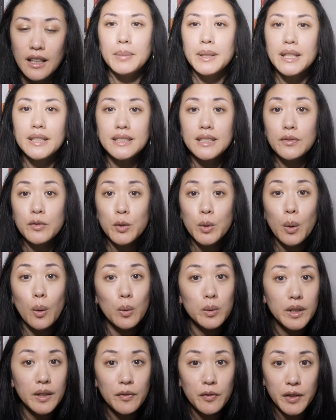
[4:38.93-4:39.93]
Because if we're
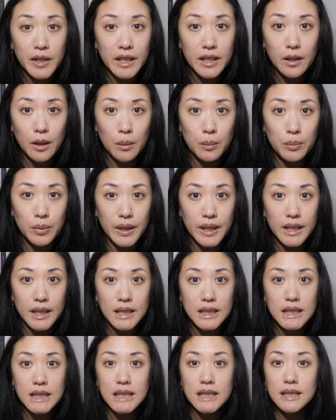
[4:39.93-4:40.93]
only feeding our
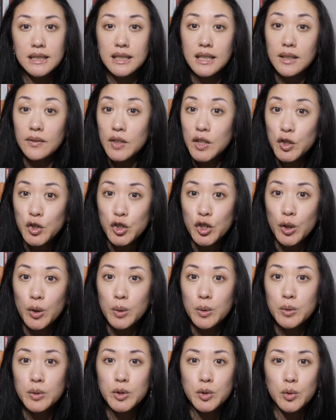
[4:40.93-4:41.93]
brains TV
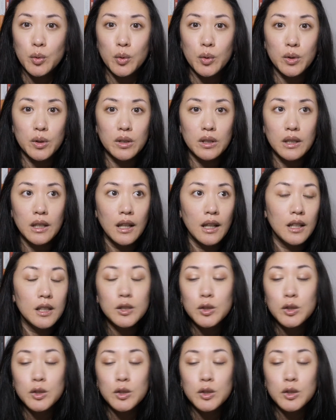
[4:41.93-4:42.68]
shows or